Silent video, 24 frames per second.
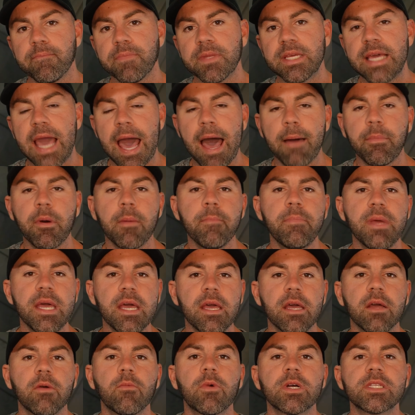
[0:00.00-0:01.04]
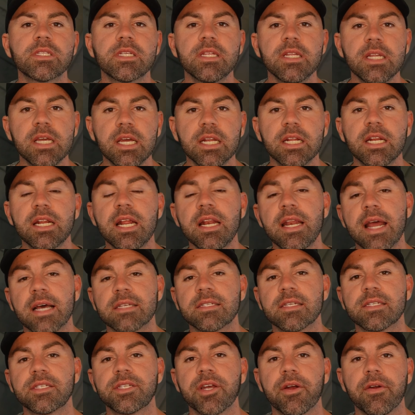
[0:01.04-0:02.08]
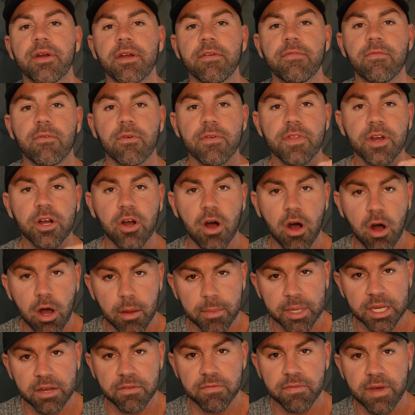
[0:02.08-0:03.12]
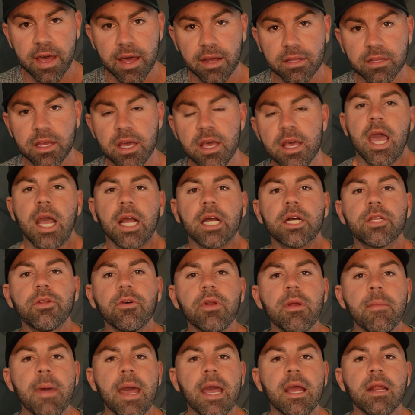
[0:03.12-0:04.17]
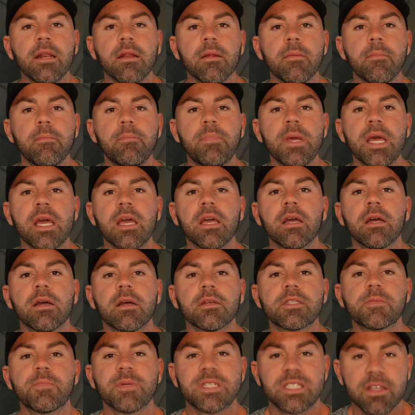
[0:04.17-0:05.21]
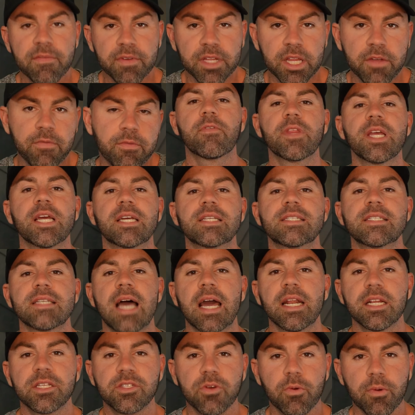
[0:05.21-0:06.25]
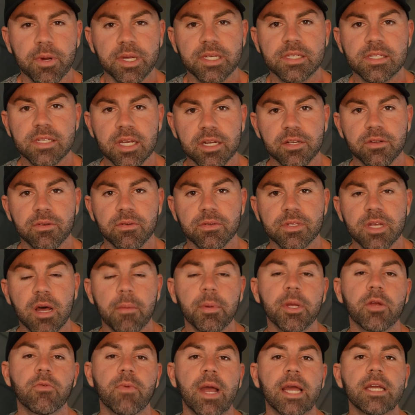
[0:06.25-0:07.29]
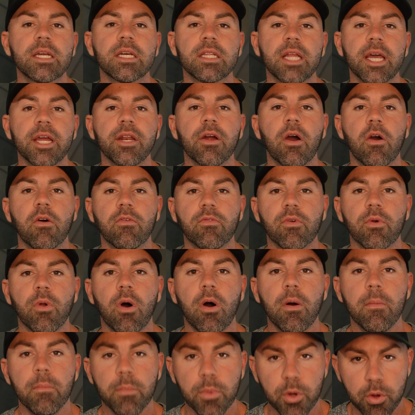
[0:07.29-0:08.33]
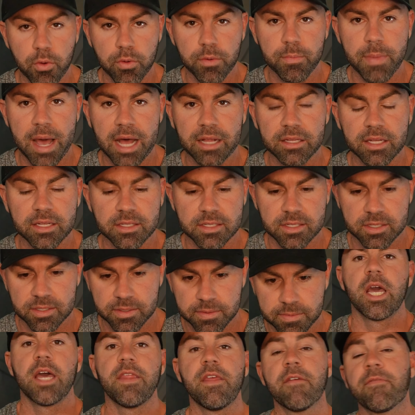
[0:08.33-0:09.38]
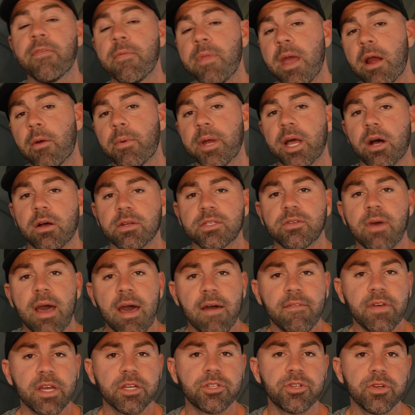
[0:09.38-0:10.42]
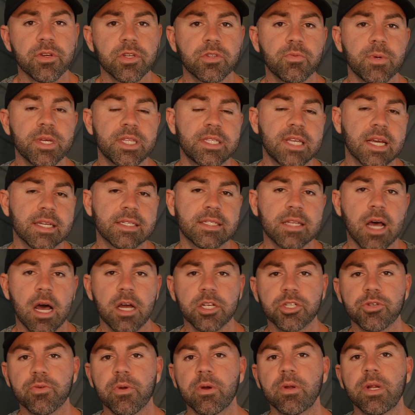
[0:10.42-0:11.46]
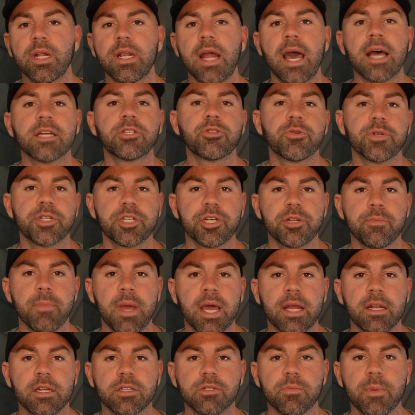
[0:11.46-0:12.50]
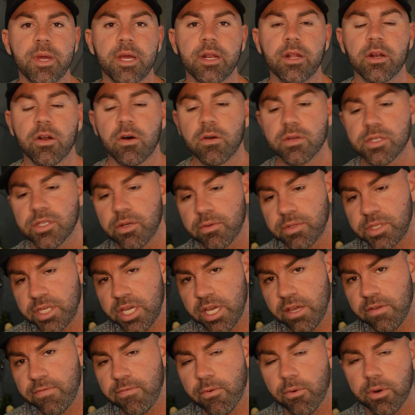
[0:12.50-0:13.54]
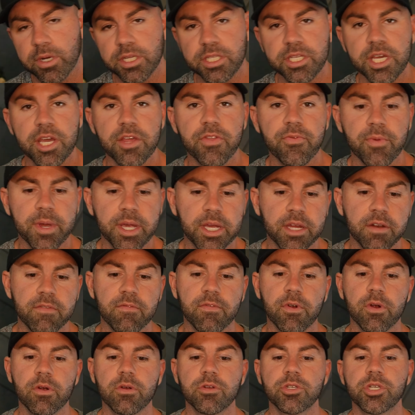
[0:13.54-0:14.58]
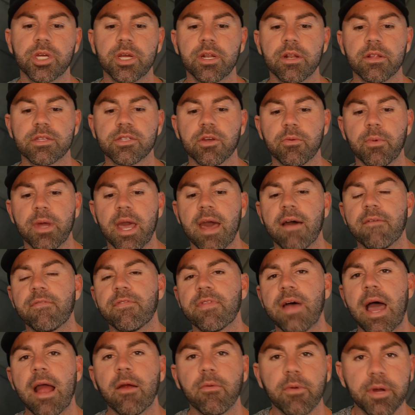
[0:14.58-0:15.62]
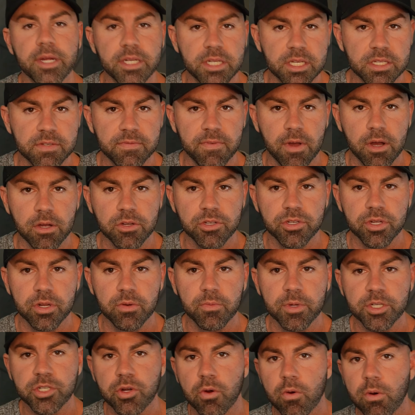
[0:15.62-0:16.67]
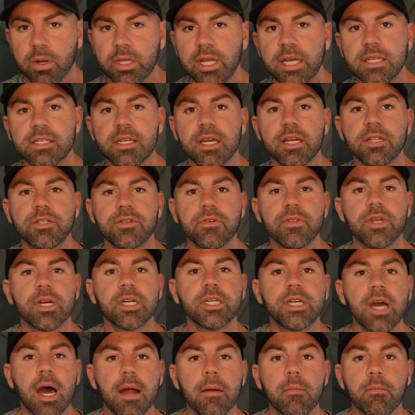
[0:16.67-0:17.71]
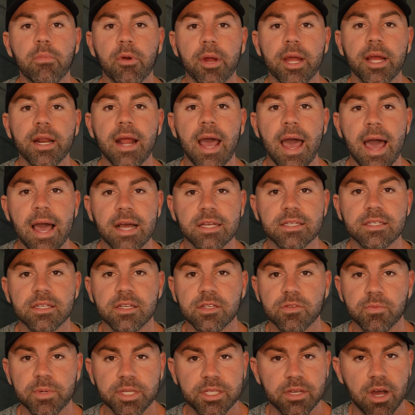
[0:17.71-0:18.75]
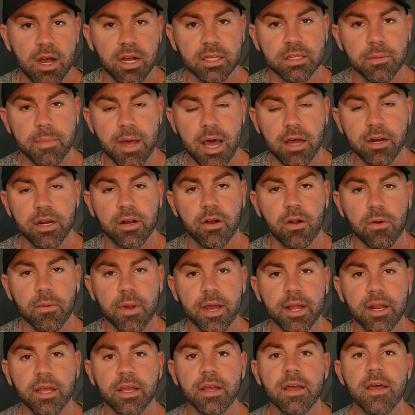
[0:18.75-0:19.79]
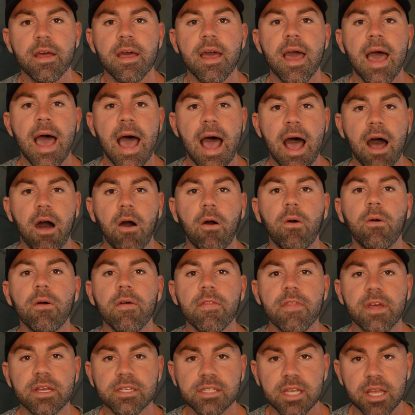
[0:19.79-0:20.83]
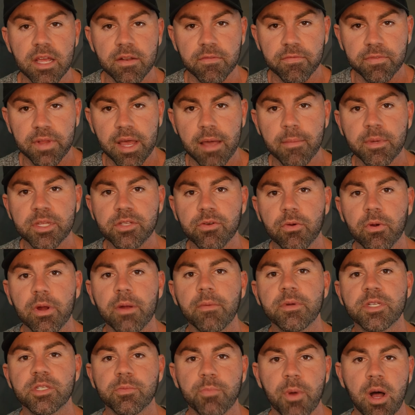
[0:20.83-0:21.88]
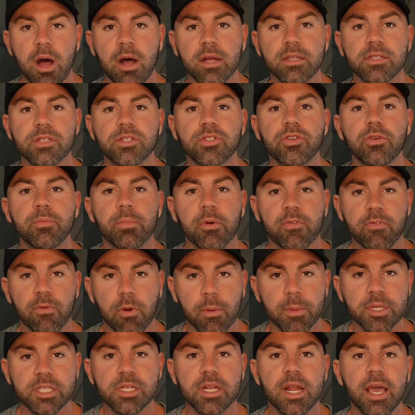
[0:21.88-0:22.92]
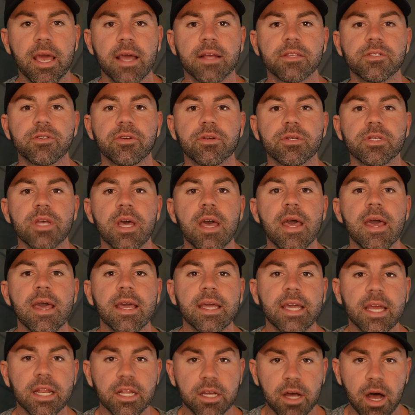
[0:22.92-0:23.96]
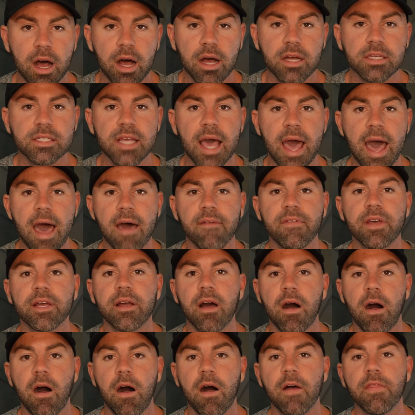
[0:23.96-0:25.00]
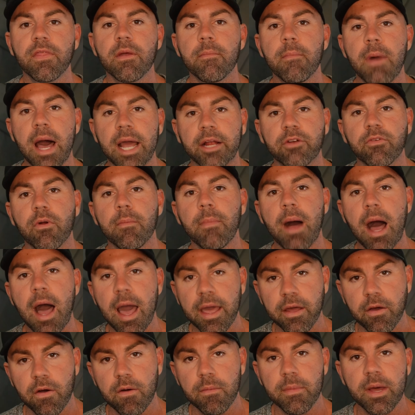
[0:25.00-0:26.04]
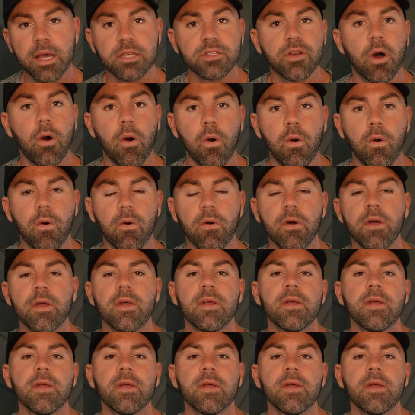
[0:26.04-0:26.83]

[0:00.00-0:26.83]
GABA being what's needed and necessary for the calming effect, and glutamate being specifically for the excitatory signals helping regulate overall mood balance. And then from there, we also have issues with testosterone and estrogen management, and also T4 to T3 conversion. So we have thyroid dysfunction, which correlates into the gut-brain axis. We talked about it already. How this inflammatory response to performance enhancers can cause havoc on the microbiome as a whole.